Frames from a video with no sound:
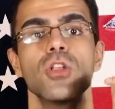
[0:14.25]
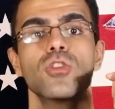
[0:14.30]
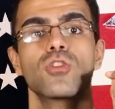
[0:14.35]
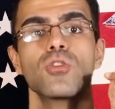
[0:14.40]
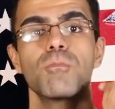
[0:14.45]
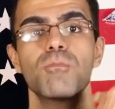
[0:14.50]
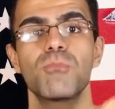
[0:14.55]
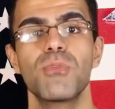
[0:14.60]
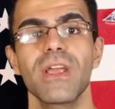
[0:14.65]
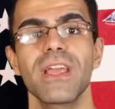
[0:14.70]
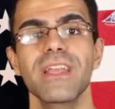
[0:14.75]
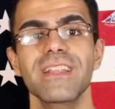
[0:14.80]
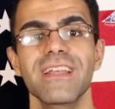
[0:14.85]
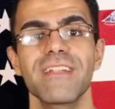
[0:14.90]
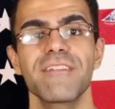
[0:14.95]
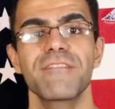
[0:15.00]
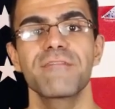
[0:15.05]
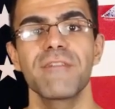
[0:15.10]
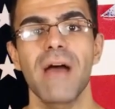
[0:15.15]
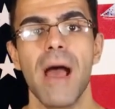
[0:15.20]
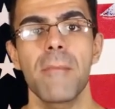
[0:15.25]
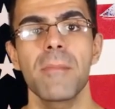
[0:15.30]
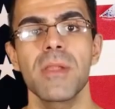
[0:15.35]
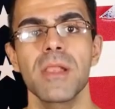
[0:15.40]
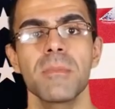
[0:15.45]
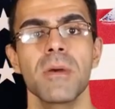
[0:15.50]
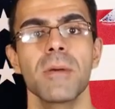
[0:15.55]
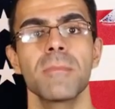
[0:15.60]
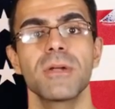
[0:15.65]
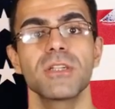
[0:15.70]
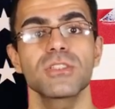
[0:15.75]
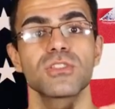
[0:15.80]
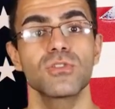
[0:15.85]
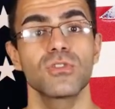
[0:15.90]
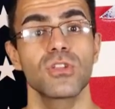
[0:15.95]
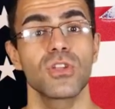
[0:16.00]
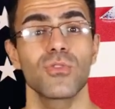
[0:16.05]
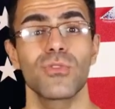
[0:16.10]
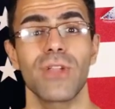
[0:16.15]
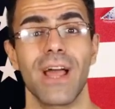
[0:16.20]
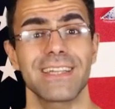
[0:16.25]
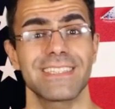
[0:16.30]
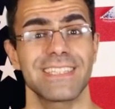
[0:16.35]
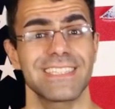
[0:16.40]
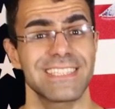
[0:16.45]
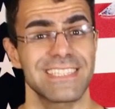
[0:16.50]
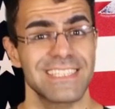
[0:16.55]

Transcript: to bring their family members to the United